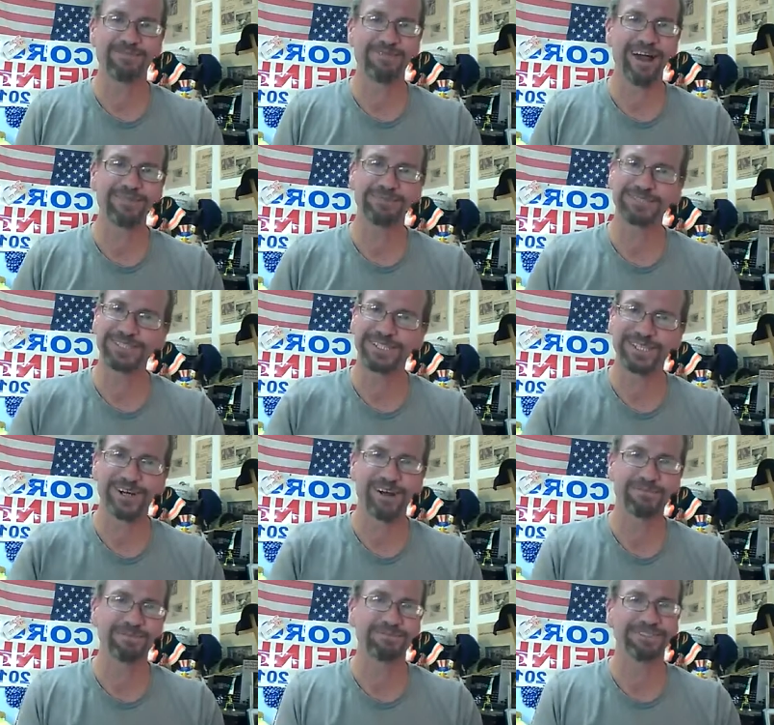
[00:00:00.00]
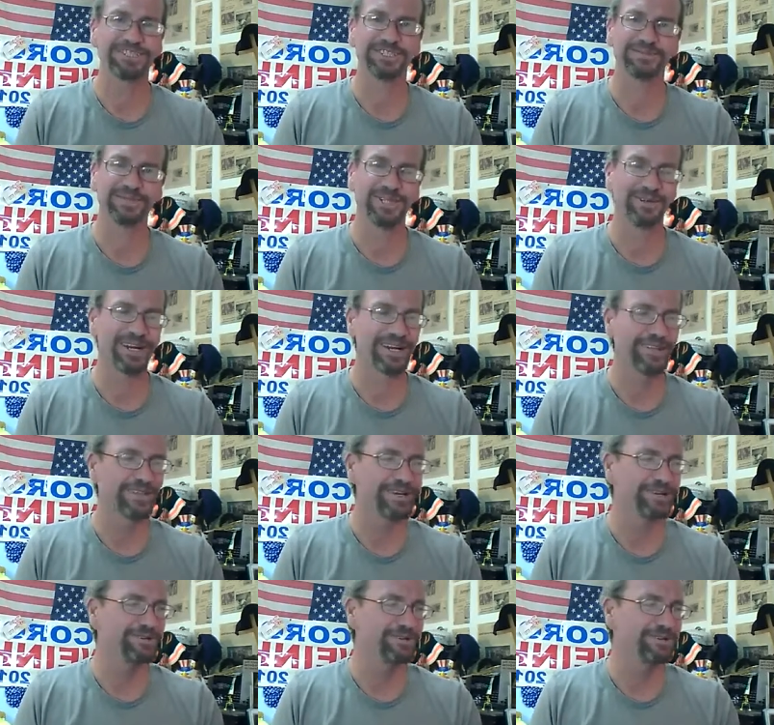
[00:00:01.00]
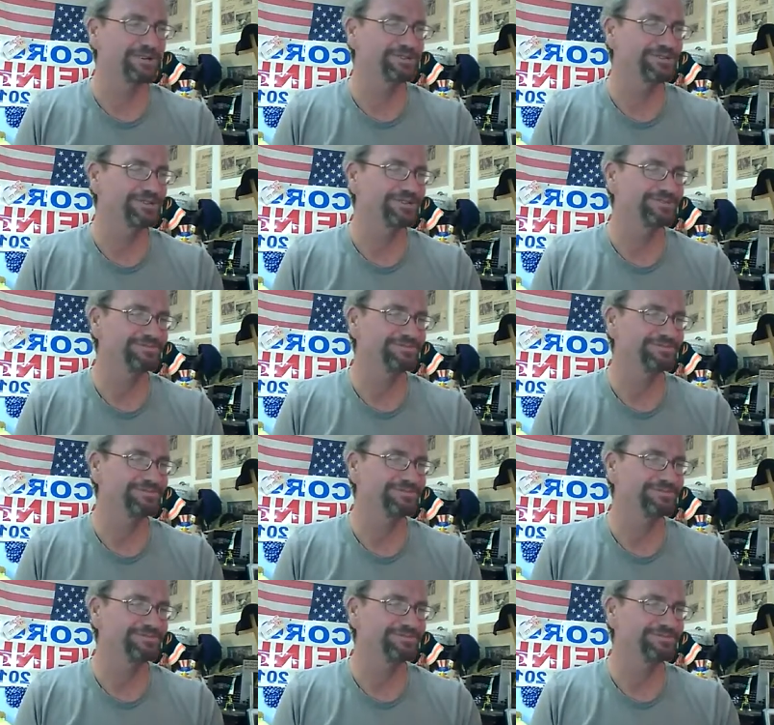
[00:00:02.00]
Ralph was in the carpet business. We'd go down to Theodore's.